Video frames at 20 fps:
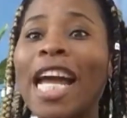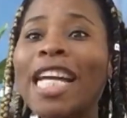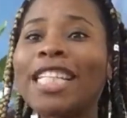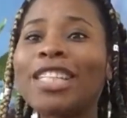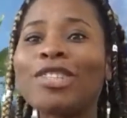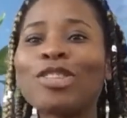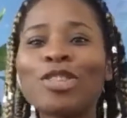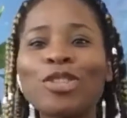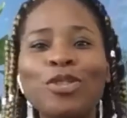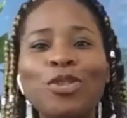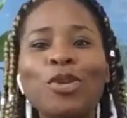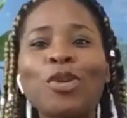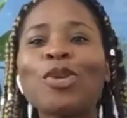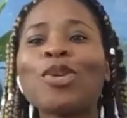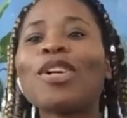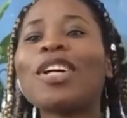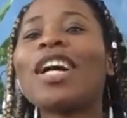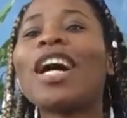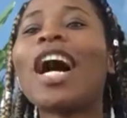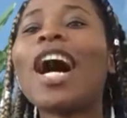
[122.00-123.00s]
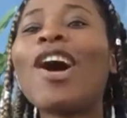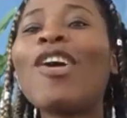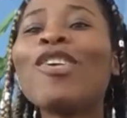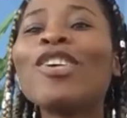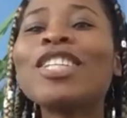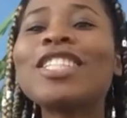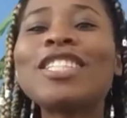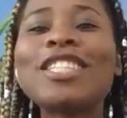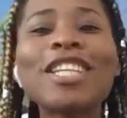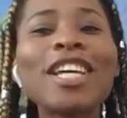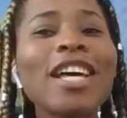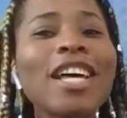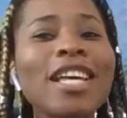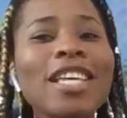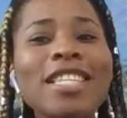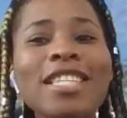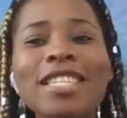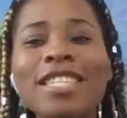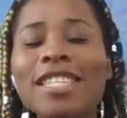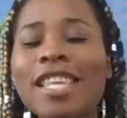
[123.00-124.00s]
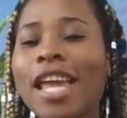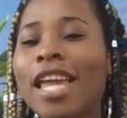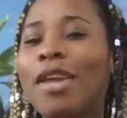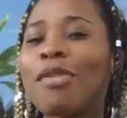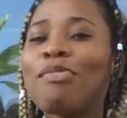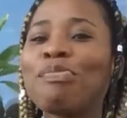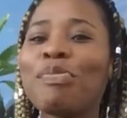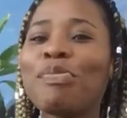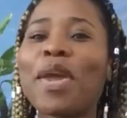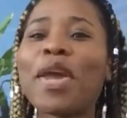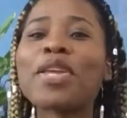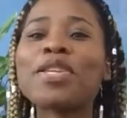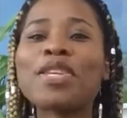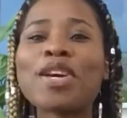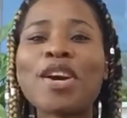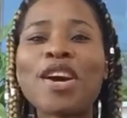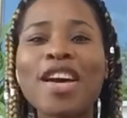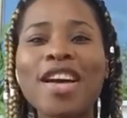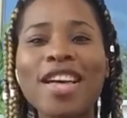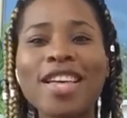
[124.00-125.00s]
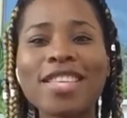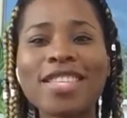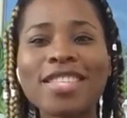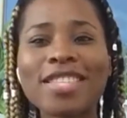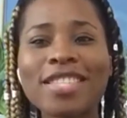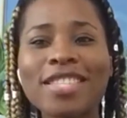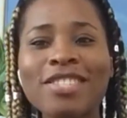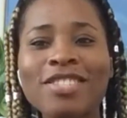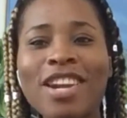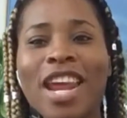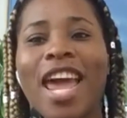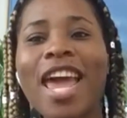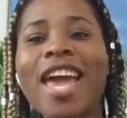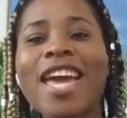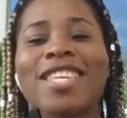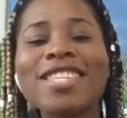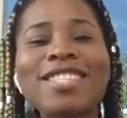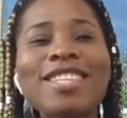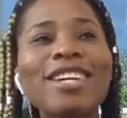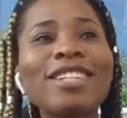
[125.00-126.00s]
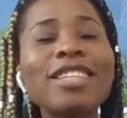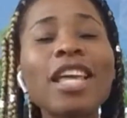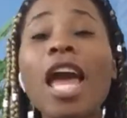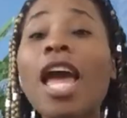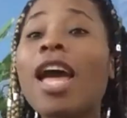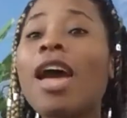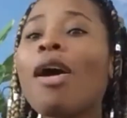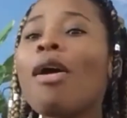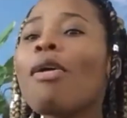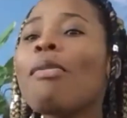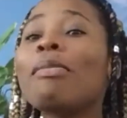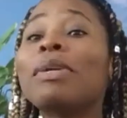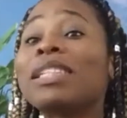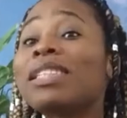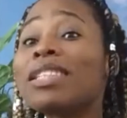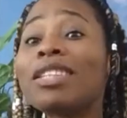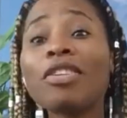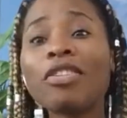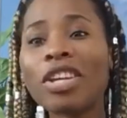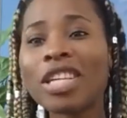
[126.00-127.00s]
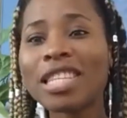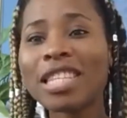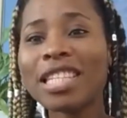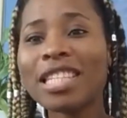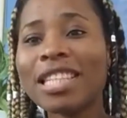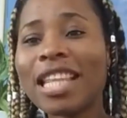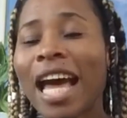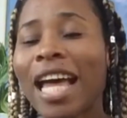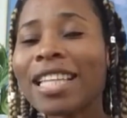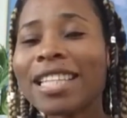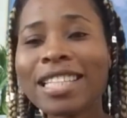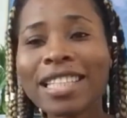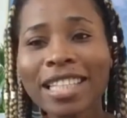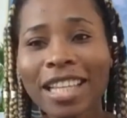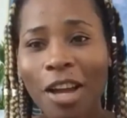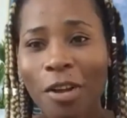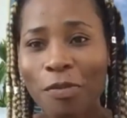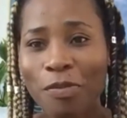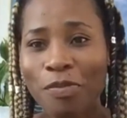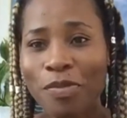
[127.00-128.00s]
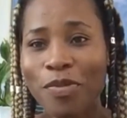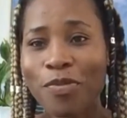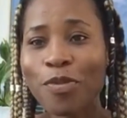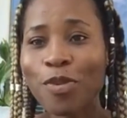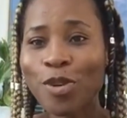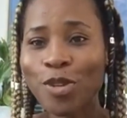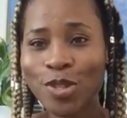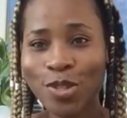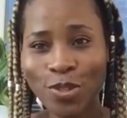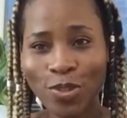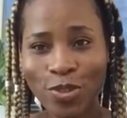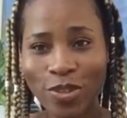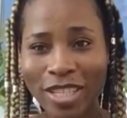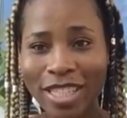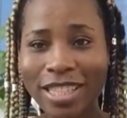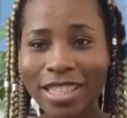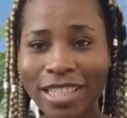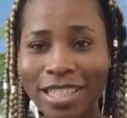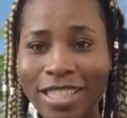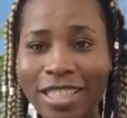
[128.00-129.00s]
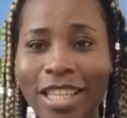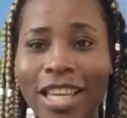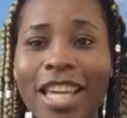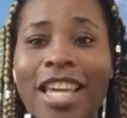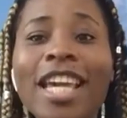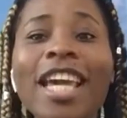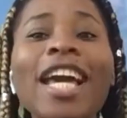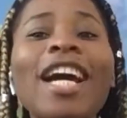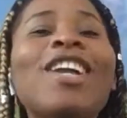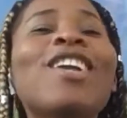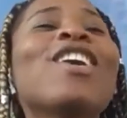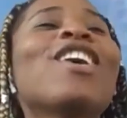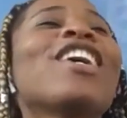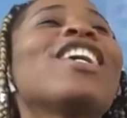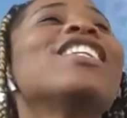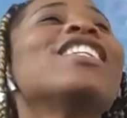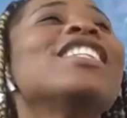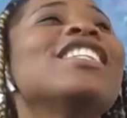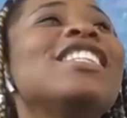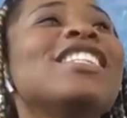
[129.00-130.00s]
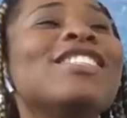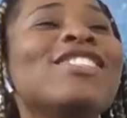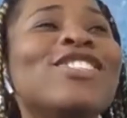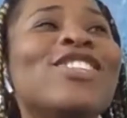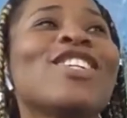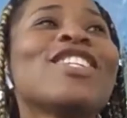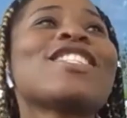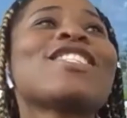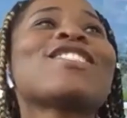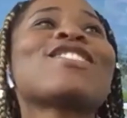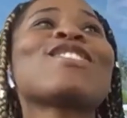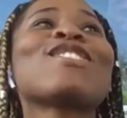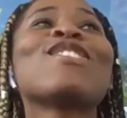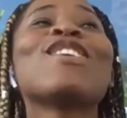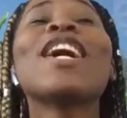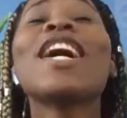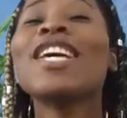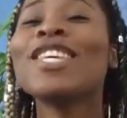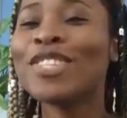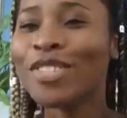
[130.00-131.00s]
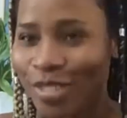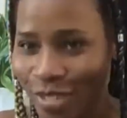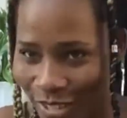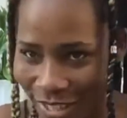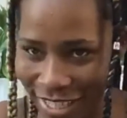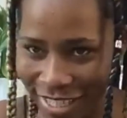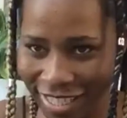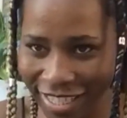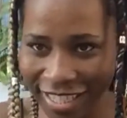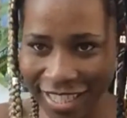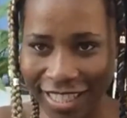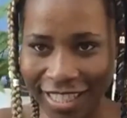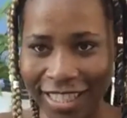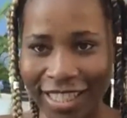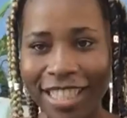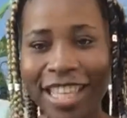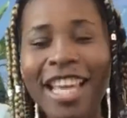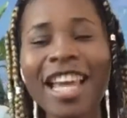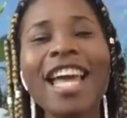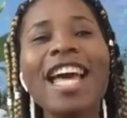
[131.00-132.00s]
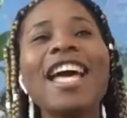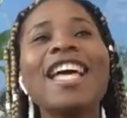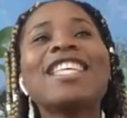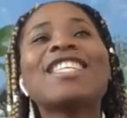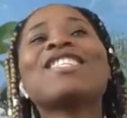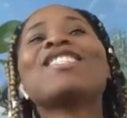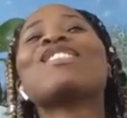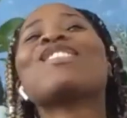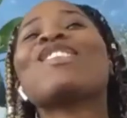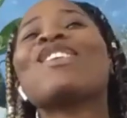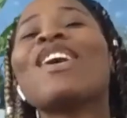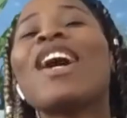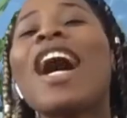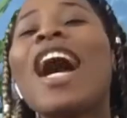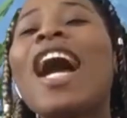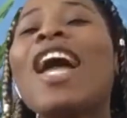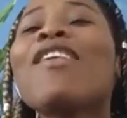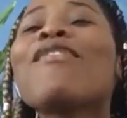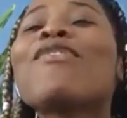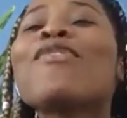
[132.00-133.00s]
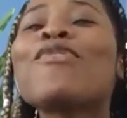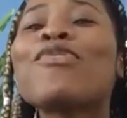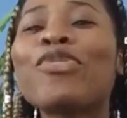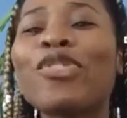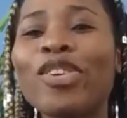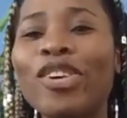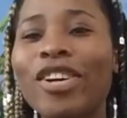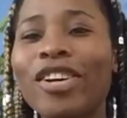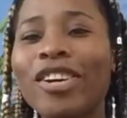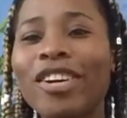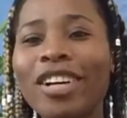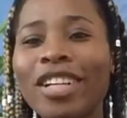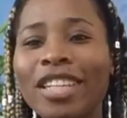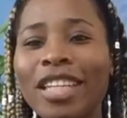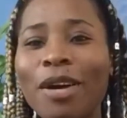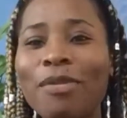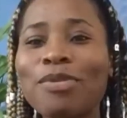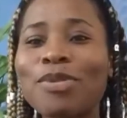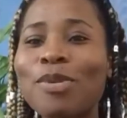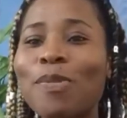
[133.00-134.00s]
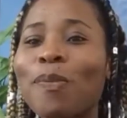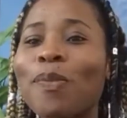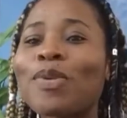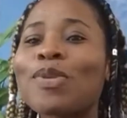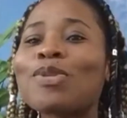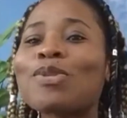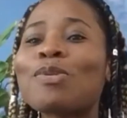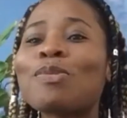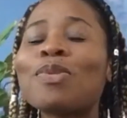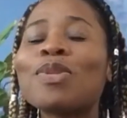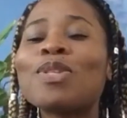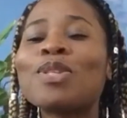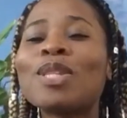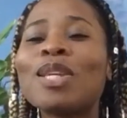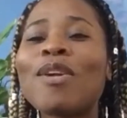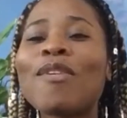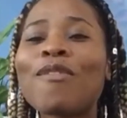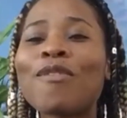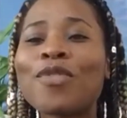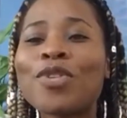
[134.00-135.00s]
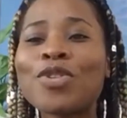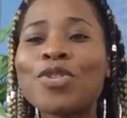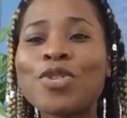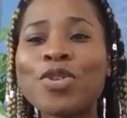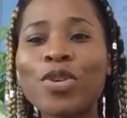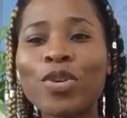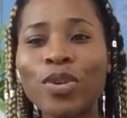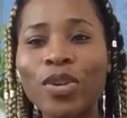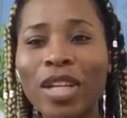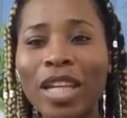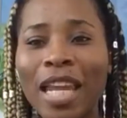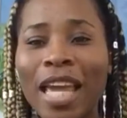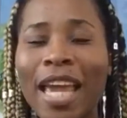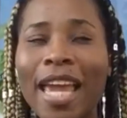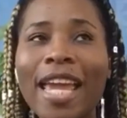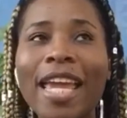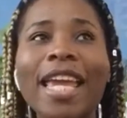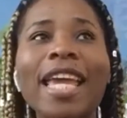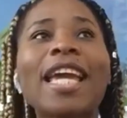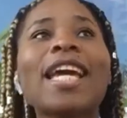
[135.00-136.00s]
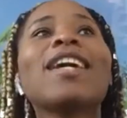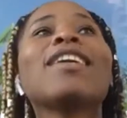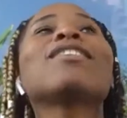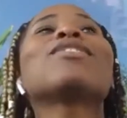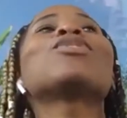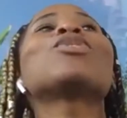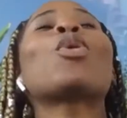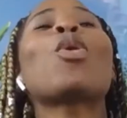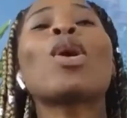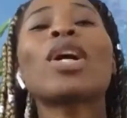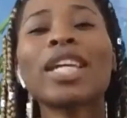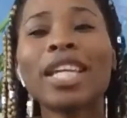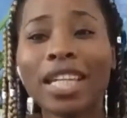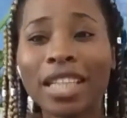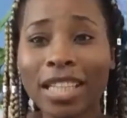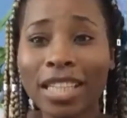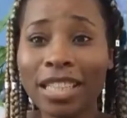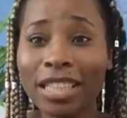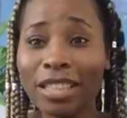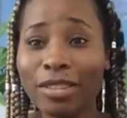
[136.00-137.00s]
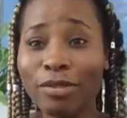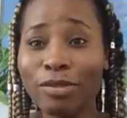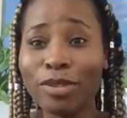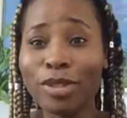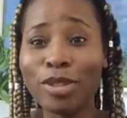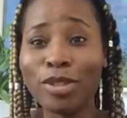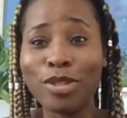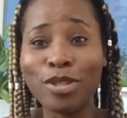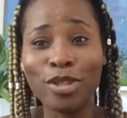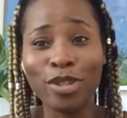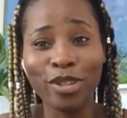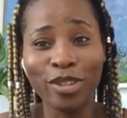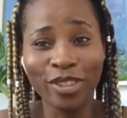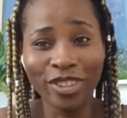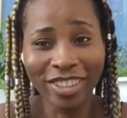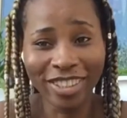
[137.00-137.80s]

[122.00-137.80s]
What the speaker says: I did not talk. I was just taking pictures, dress, got. But seriously, that thing can be frustrating. It can it's just so exhausting. So I even forgot that I'm supposed to be doing video, like talking in the video.